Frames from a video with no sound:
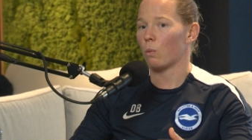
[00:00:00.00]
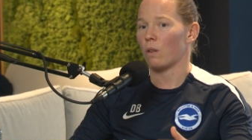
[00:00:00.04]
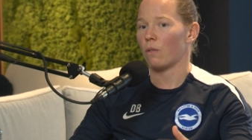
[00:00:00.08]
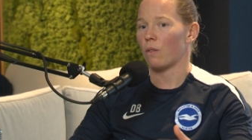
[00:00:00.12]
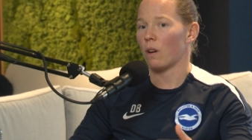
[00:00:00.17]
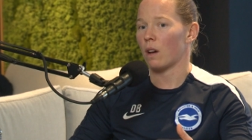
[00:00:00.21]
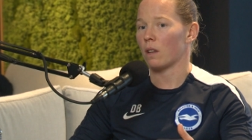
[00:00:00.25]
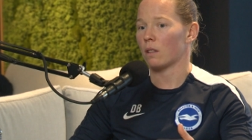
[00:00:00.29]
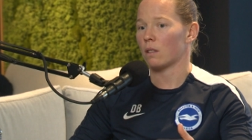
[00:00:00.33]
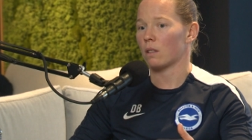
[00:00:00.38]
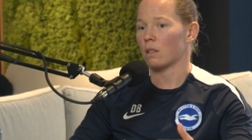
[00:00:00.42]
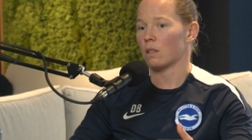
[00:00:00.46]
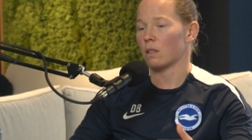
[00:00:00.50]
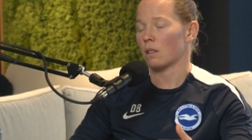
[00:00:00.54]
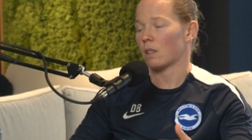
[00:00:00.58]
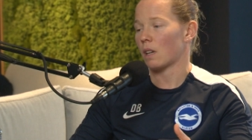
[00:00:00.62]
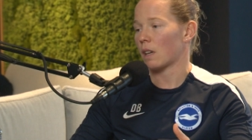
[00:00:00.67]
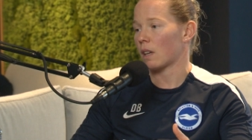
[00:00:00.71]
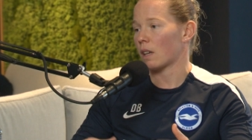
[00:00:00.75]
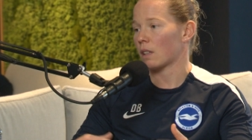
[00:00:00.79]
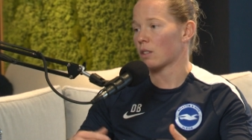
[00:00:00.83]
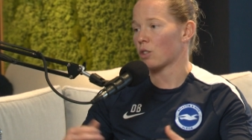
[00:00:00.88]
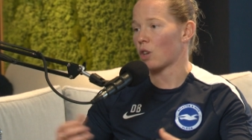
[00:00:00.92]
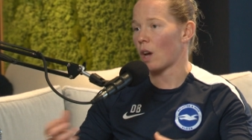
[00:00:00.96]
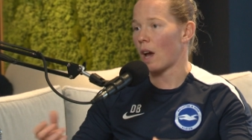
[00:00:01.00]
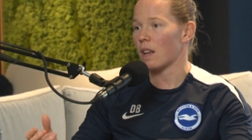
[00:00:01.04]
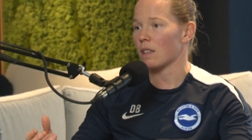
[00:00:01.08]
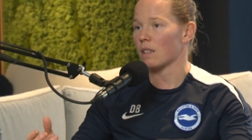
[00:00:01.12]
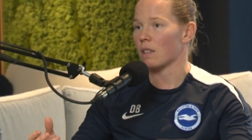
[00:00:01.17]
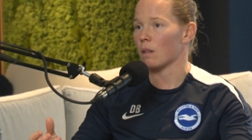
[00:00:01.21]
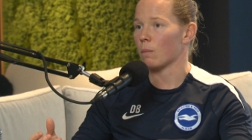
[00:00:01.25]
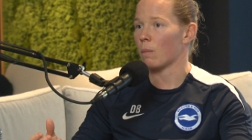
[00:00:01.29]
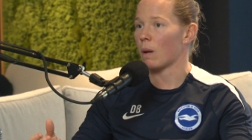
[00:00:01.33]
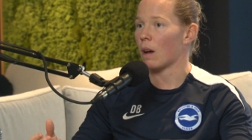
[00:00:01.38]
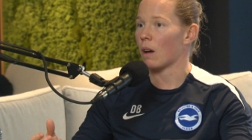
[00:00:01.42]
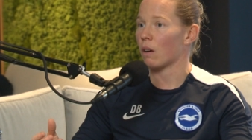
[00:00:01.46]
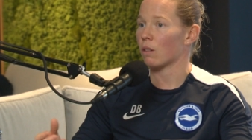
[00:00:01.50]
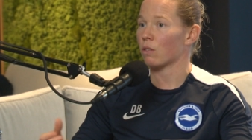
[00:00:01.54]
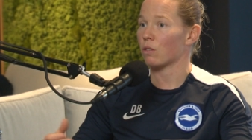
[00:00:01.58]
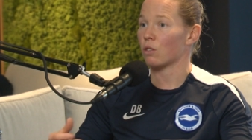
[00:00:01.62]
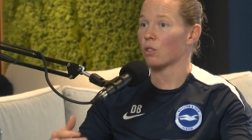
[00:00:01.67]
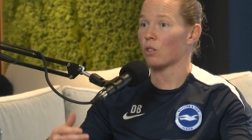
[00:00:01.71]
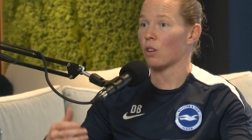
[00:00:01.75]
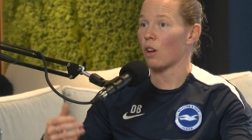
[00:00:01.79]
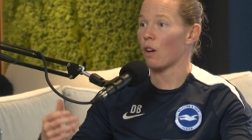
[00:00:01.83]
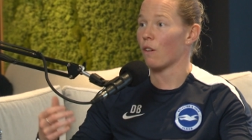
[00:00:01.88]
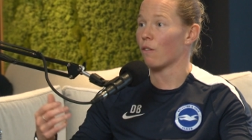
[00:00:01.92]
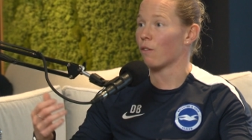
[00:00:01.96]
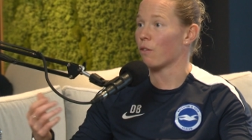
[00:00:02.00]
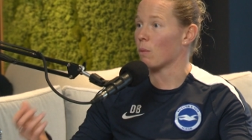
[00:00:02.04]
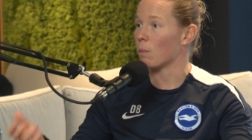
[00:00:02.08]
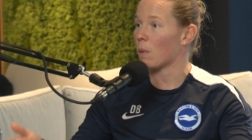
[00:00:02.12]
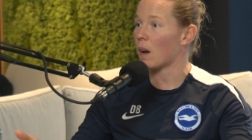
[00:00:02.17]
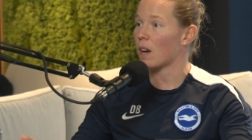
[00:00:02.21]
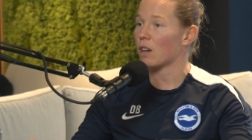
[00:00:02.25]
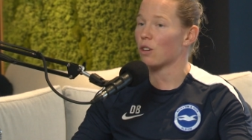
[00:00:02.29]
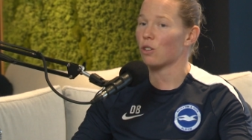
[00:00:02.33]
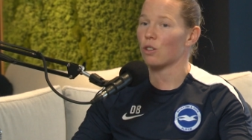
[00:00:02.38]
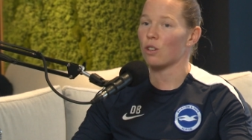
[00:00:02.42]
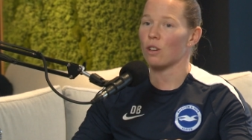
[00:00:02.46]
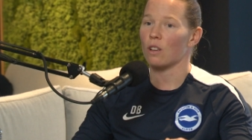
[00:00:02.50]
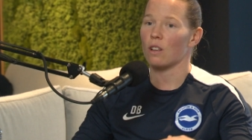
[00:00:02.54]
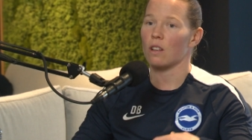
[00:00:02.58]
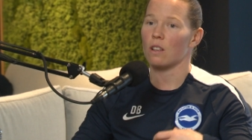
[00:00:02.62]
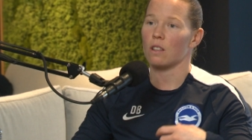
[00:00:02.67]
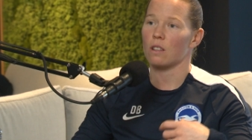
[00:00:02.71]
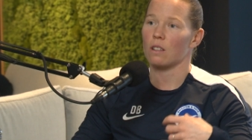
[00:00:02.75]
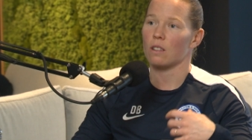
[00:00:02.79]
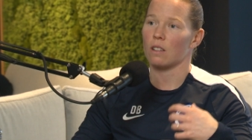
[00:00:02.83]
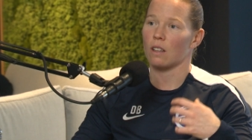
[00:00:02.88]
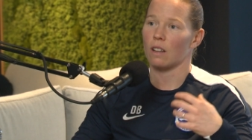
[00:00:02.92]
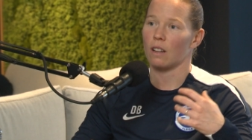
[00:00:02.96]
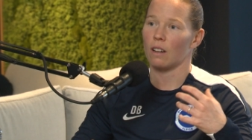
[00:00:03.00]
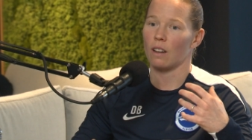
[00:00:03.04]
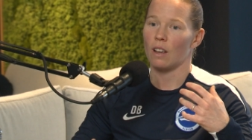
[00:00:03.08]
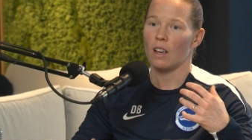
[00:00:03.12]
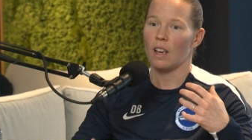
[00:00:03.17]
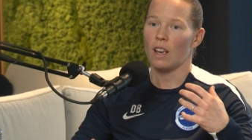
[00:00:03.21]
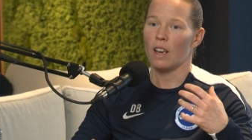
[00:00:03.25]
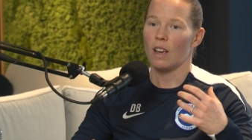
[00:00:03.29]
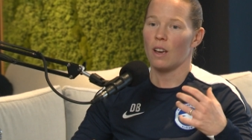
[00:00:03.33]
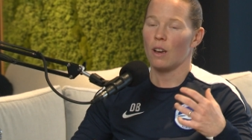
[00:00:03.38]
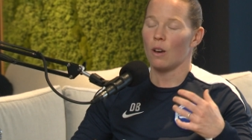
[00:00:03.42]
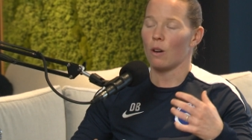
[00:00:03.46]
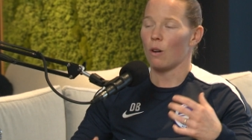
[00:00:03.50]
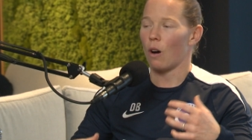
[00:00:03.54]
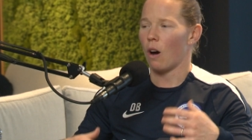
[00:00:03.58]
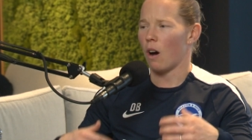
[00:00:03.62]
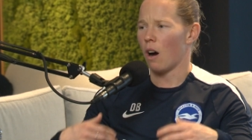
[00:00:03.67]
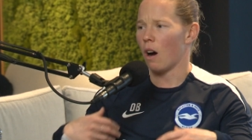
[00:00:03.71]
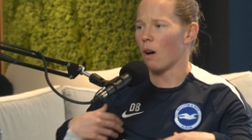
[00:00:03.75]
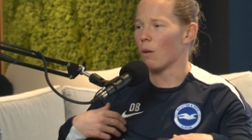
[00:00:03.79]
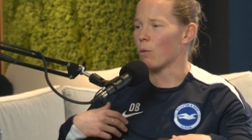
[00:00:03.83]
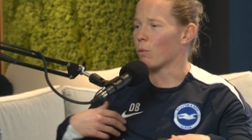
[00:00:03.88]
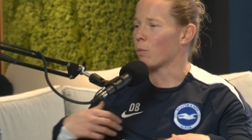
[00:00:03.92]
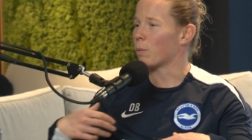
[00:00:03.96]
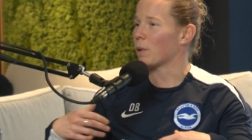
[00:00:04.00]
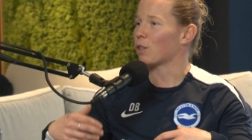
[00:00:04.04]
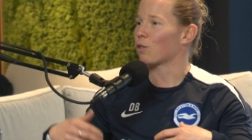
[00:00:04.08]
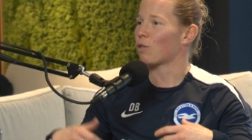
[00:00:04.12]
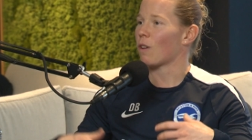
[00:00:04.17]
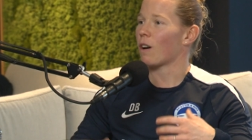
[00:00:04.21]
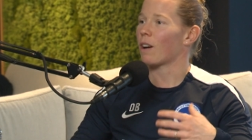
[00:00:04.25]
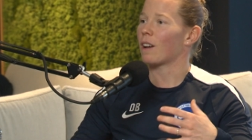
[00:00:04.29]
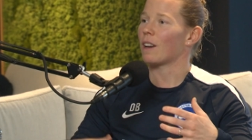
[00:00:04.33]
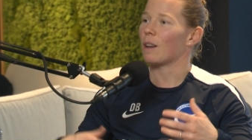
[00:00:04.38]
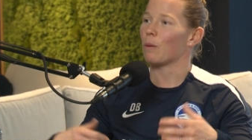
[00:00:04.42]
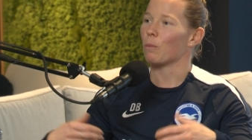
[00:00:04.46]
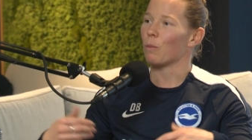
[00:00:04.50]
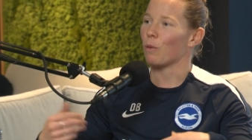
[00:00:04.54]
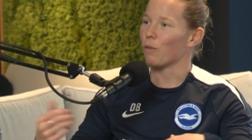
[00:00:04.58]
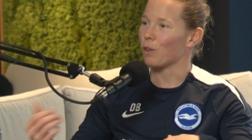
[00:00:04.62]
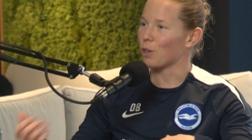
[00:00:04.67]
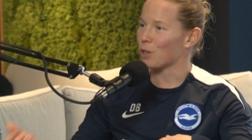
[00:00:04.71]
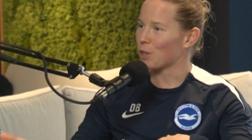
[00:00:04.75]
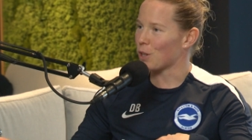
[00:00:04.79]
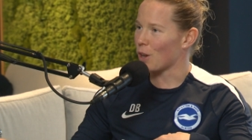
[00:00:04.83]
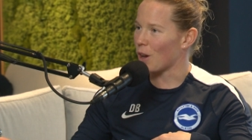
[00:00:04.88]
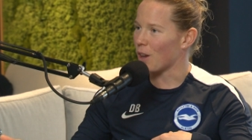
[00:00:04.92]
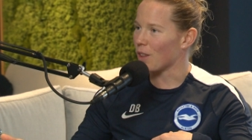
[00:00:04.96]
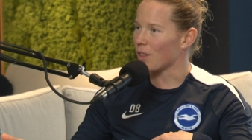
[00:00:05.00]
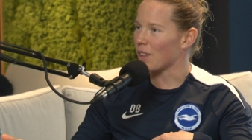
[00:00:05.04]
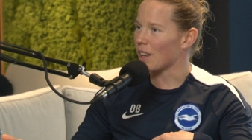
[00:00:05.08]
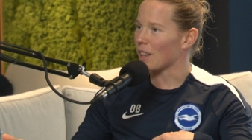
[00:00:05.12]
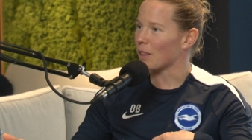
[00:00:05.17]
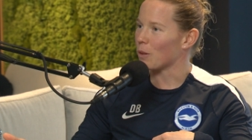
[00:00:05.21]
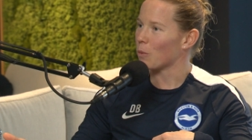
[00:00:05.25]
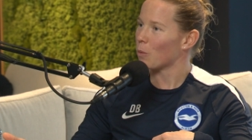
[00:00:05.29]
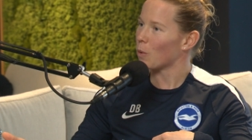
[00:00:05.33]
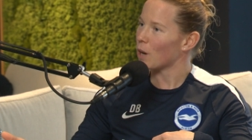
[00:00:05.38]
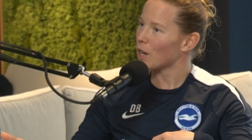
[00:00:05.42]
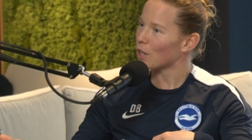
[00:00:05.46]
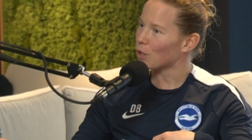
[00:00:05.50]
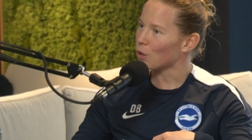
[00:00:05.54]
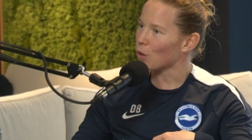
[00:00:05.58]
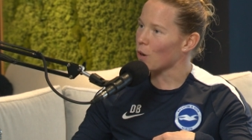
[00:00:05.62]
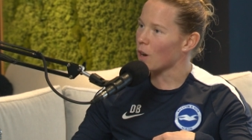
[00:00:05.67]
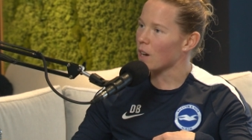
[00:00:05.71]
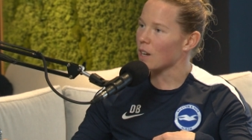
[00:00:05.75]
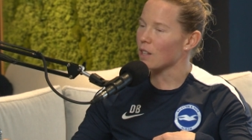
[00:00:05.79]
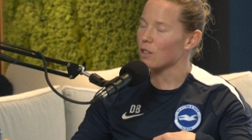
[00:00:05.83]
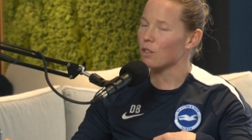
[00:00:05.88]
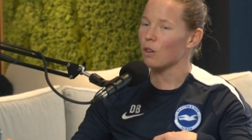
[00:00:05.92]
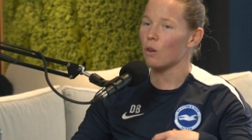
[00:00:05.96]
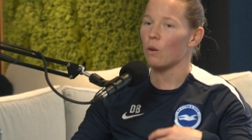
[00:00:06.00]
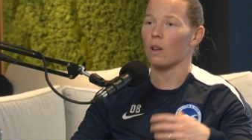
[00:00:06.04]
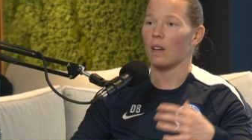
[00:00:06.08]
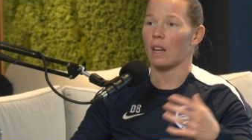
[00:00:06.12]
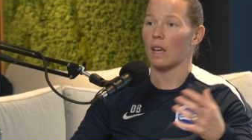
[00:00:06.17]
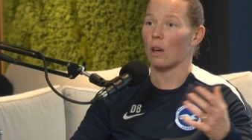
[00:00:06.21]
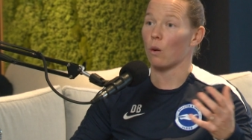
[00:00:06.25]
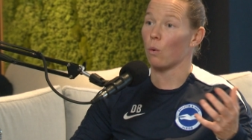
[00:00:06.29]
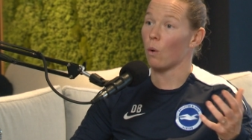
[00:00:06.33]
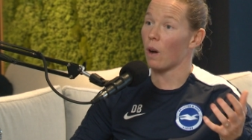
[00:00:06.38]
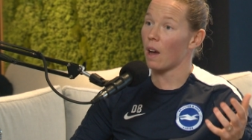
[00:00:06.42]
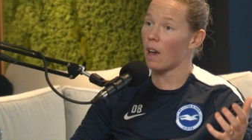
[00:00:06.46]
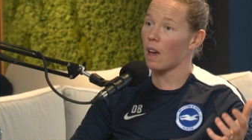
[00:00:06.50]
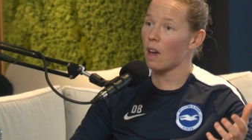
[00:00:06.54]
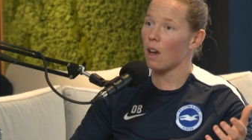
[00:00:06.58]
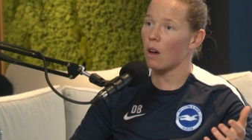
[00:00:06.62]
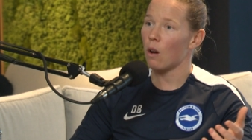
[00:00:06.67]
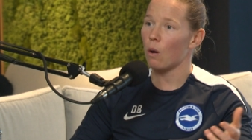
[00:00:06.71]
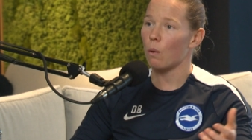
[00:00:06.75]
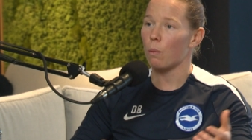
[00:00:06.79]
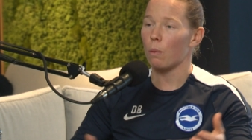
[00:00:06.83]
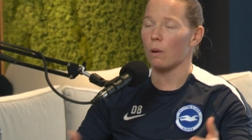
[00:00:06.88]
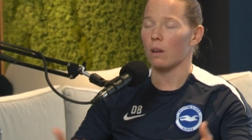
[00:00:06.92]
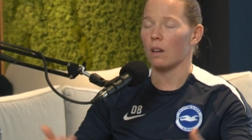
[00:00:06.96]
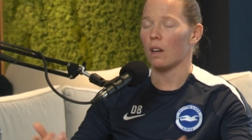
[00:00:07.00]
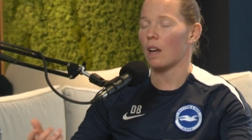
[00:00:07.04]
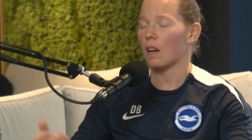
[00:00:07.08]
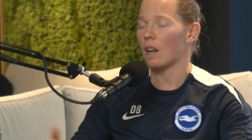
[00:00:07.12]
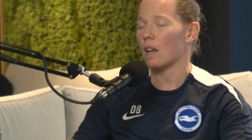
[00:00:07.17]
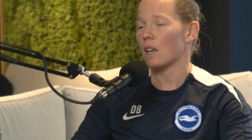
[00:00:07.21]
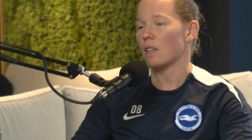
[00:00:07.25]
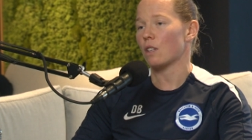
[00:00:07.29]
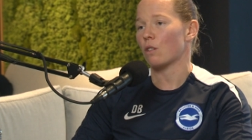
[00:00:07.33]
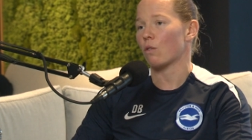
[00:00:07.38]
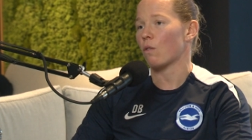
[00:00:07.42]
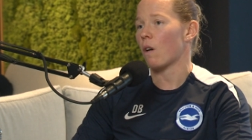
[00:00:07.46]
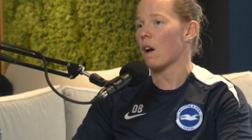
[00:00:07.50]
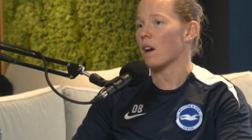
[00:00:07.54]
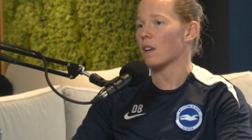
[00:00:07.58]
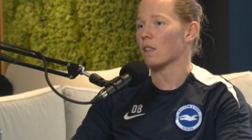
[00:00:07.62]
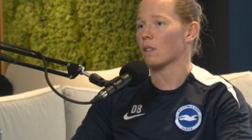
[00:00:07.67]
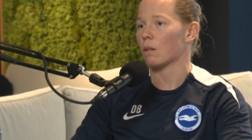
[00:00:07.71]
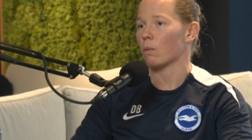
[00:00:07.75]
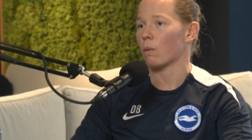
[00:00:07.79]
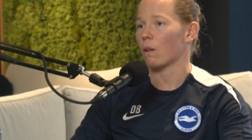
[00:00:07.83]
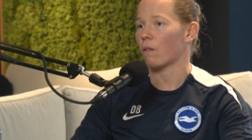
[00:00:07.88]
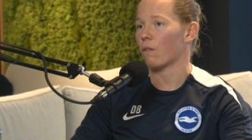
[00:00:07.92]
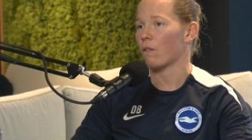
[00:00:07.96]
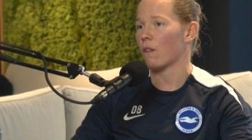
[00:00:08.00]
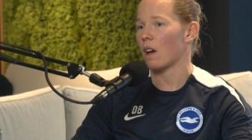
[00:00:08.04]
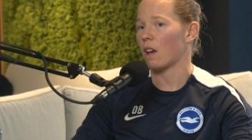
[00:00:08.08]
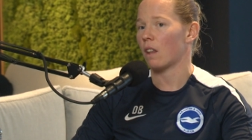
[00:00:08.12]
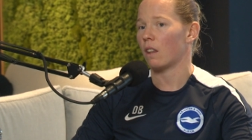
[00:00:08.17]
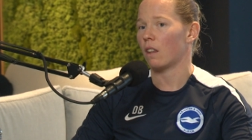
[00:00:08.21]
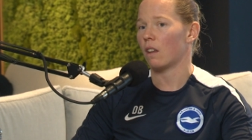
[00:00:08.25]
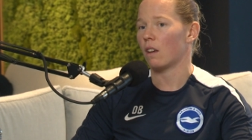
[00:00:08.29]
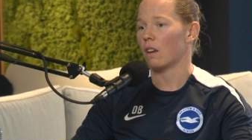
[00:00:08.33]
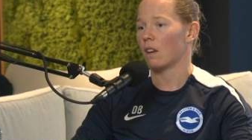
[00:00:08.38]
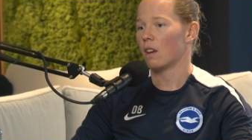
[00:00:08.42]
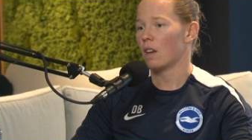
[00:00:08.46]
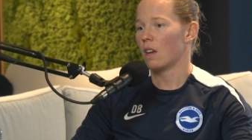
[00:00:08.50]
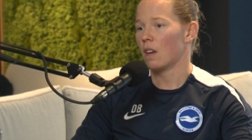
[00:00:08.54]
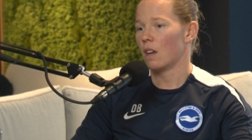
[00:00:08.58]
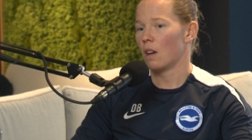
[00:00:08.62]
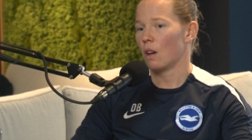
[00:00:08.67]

we've had chats about certain formations, and I'll be struggling with a certain thing that we're trying to do and he will help, and it's great, to be fair, that